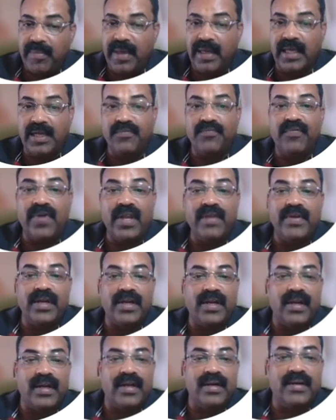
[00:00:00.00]
very, very
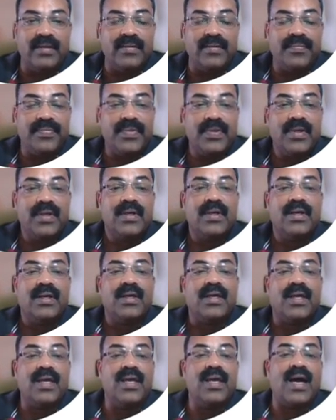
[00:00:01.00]
clear.
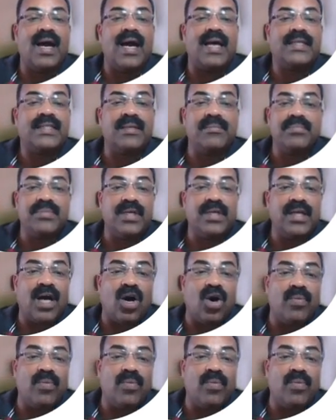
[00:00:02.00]
He attempted how many